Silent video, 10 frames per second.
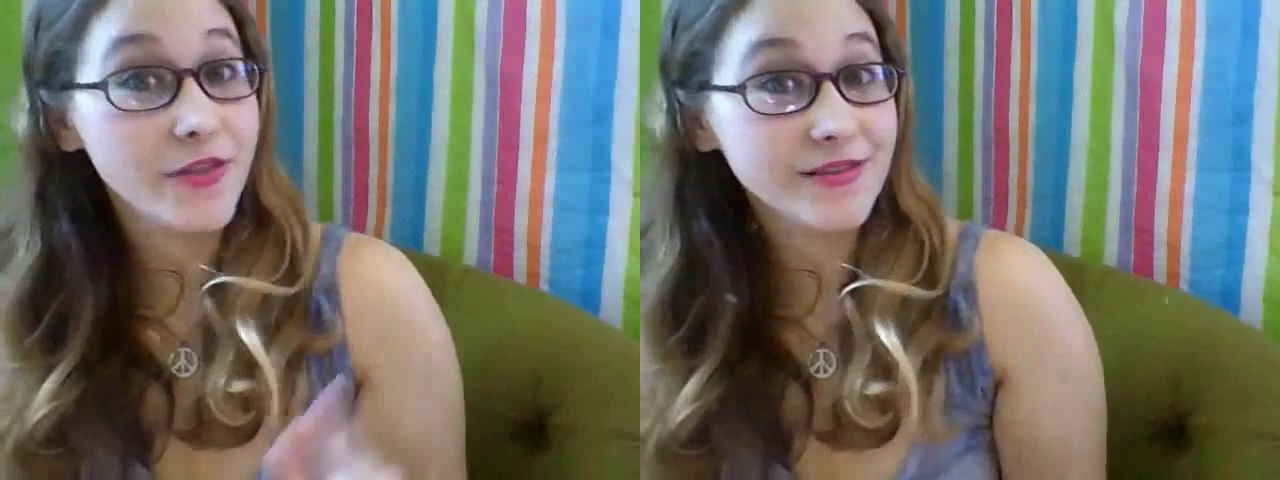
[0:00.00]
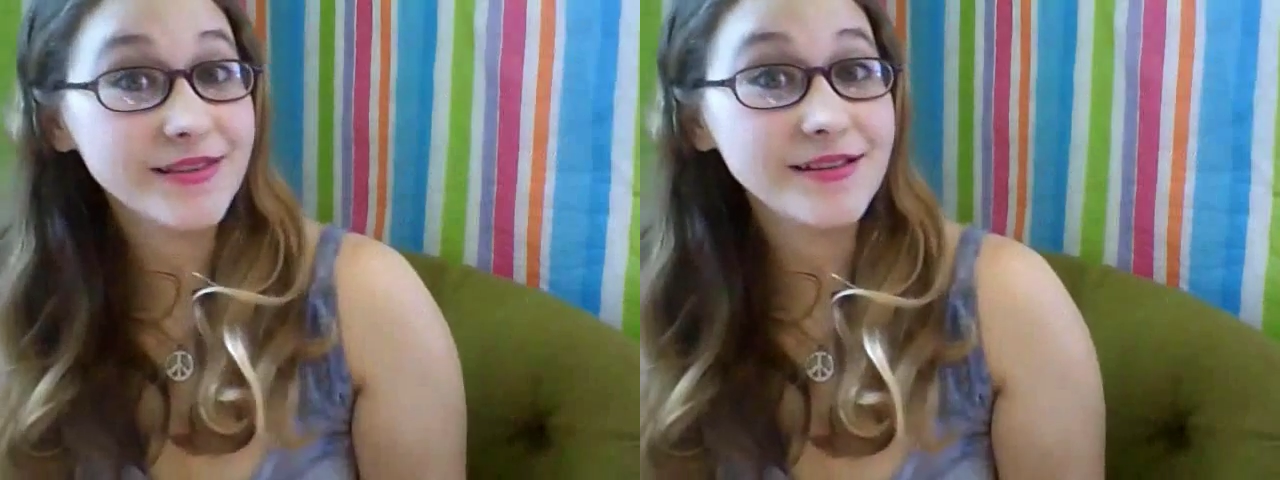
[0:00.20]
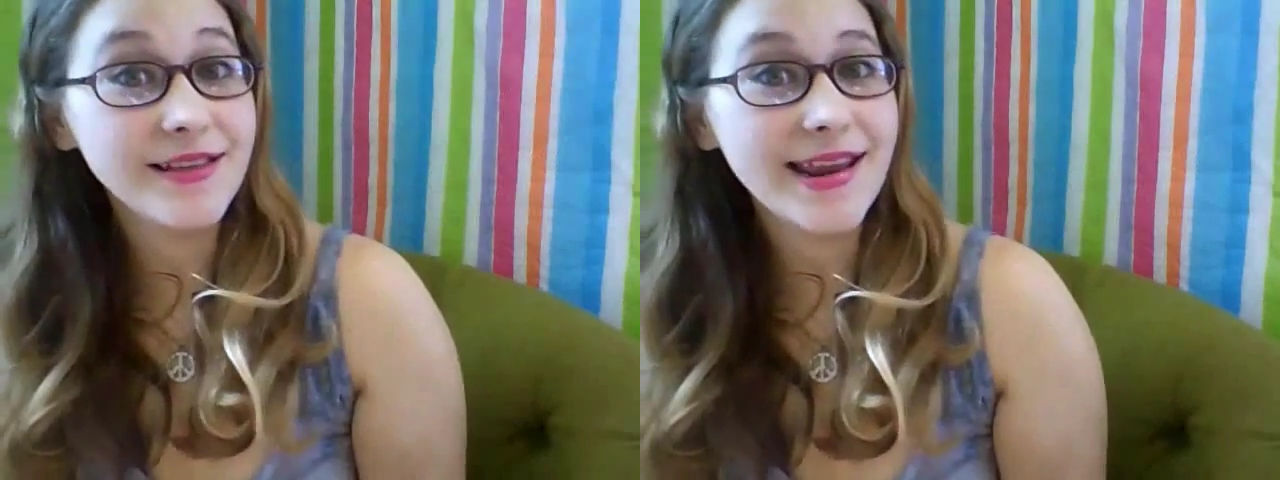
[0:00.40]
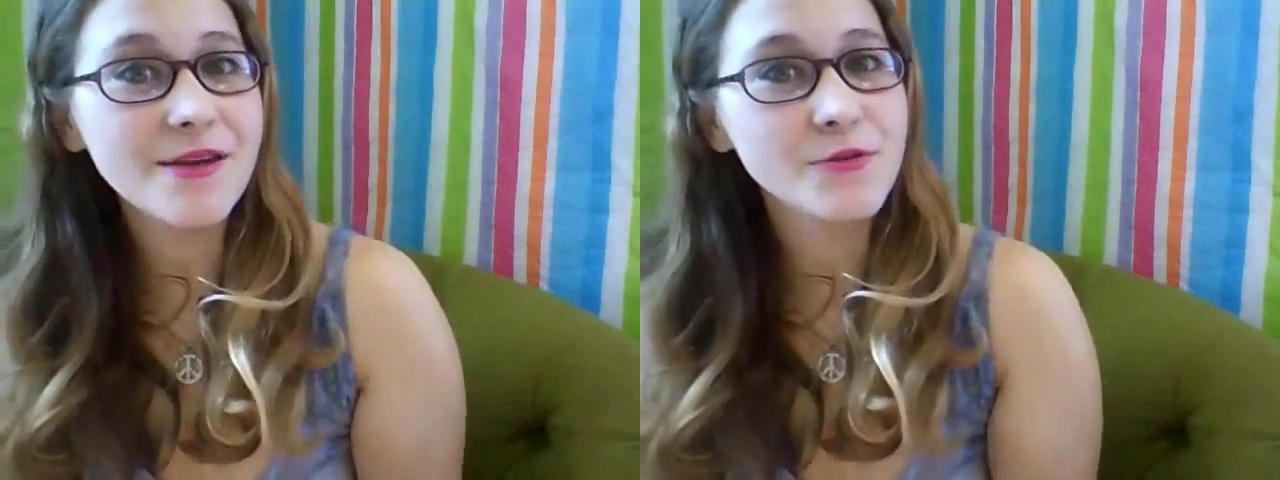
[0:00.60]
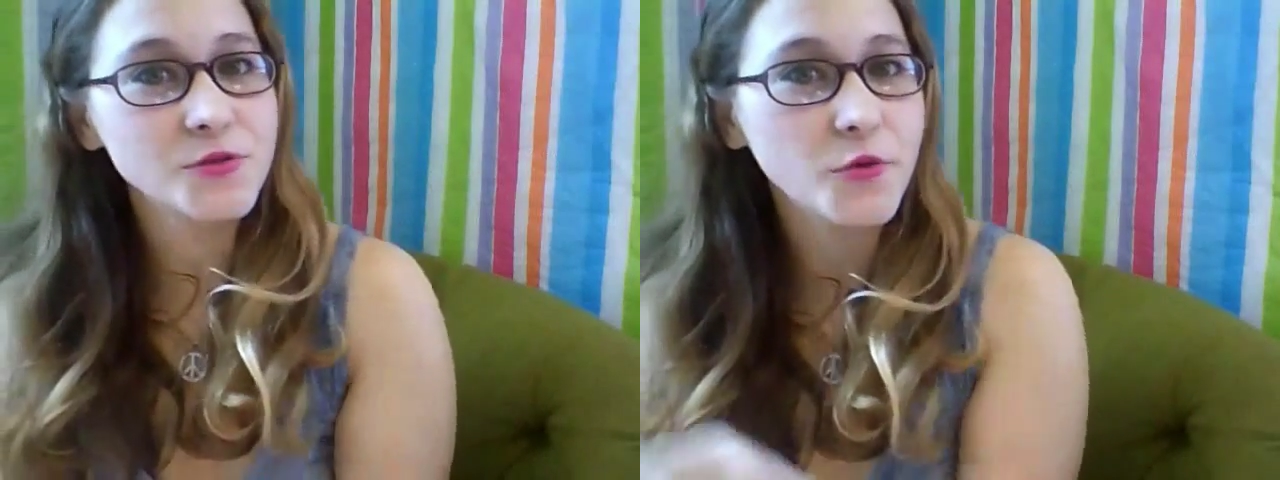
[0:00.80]
this little
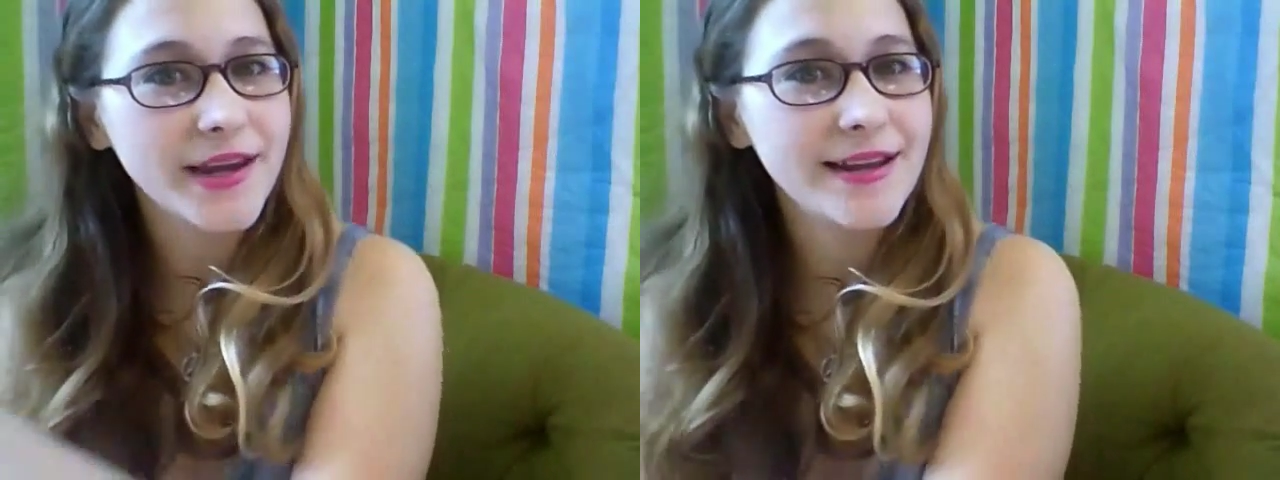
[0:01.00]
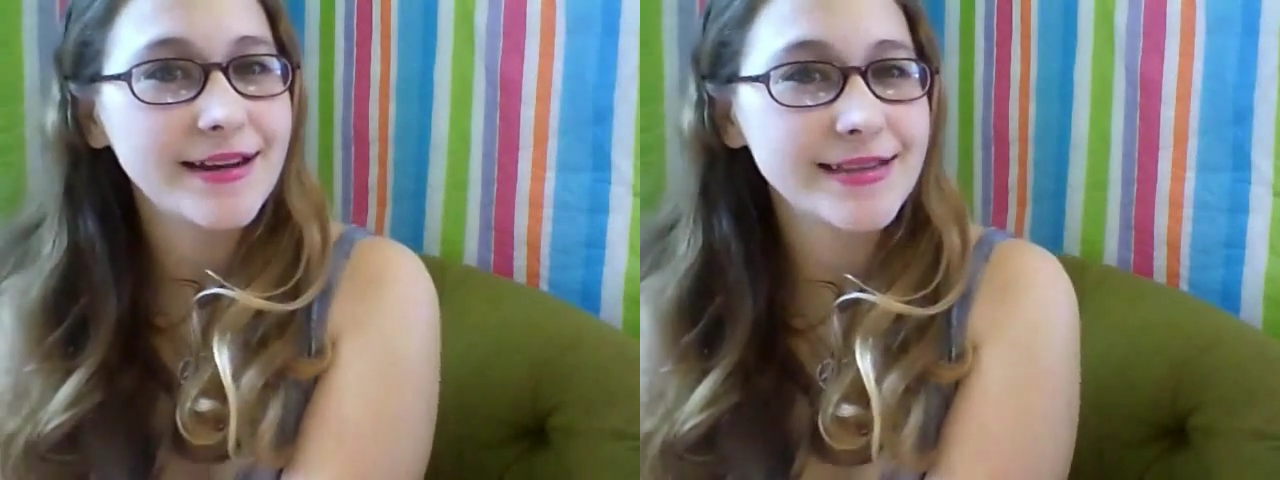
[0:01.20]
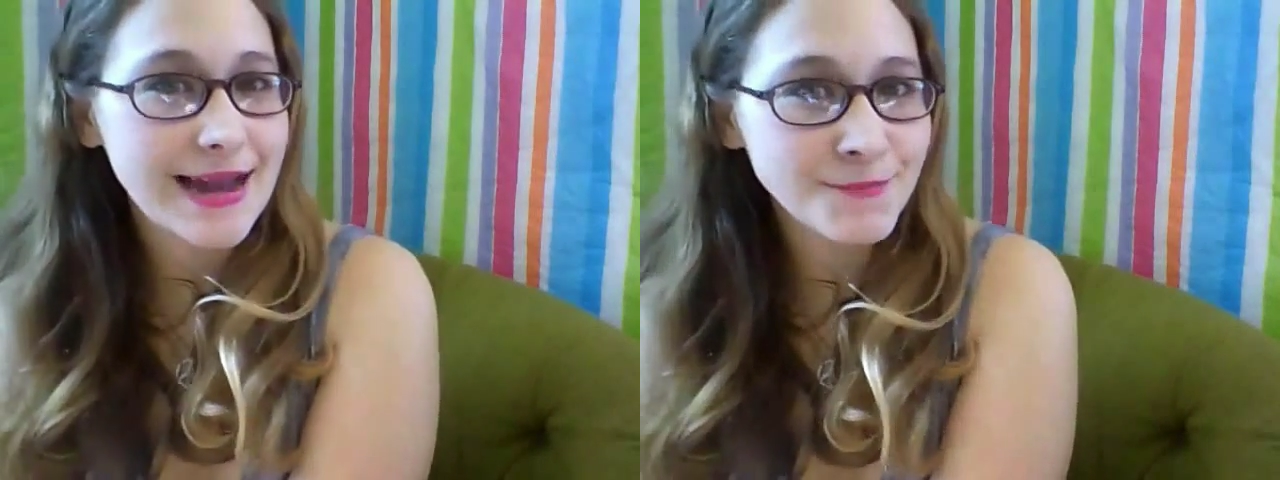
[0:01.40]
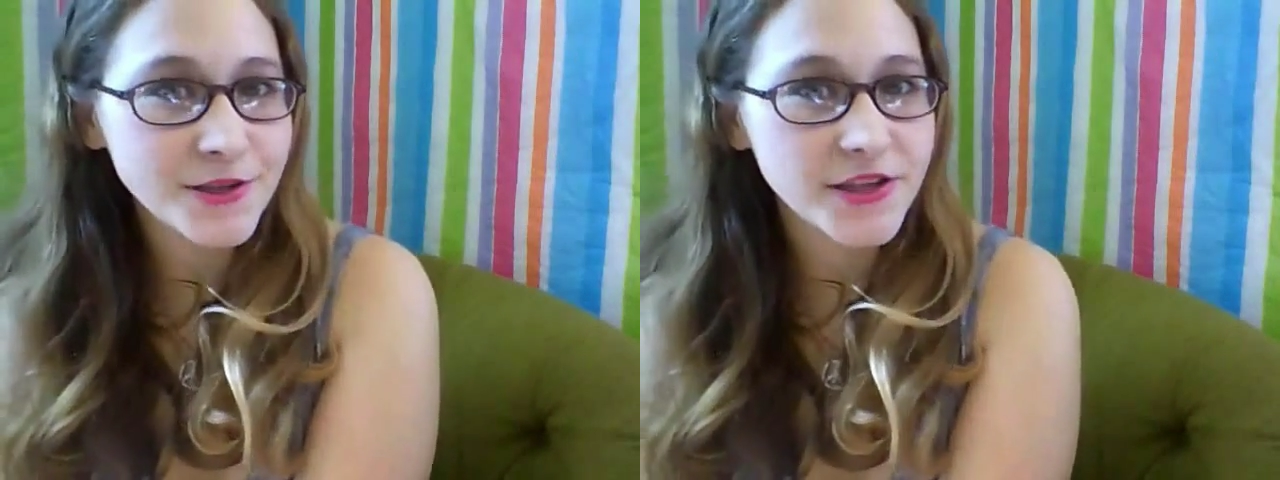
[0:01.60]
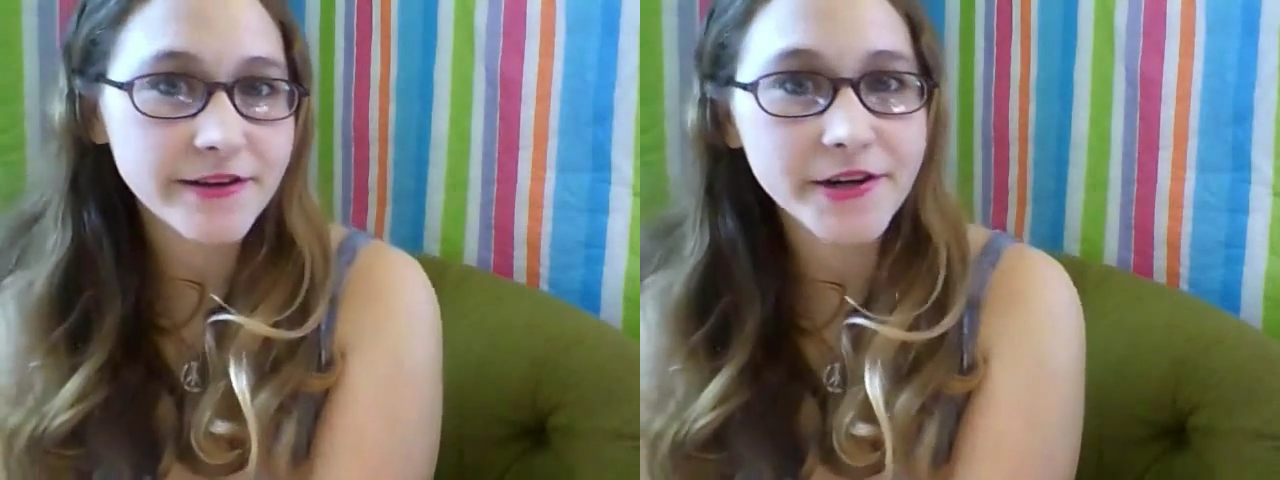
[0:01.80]
lady was working on establishing